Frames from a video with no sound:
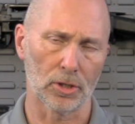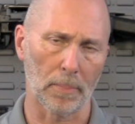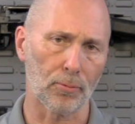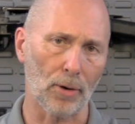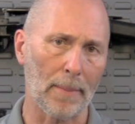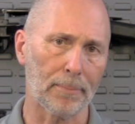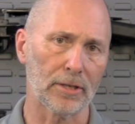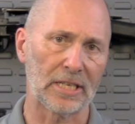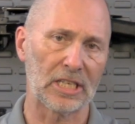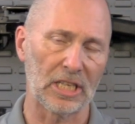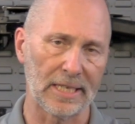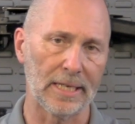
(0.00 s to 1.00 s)
A properly
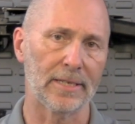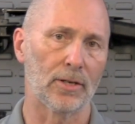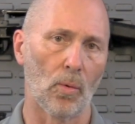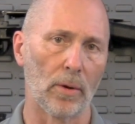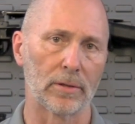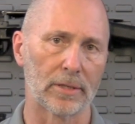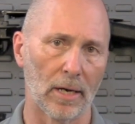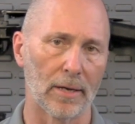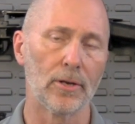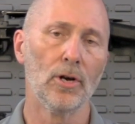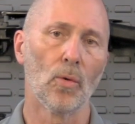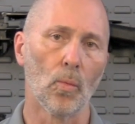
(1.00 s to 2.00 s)
cleaned and oiled
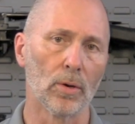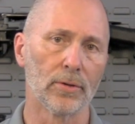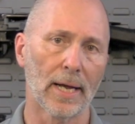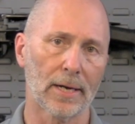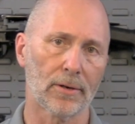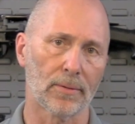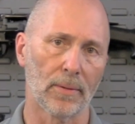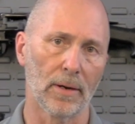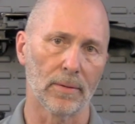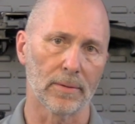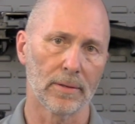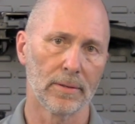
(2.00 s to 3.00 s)
gun will not corrode.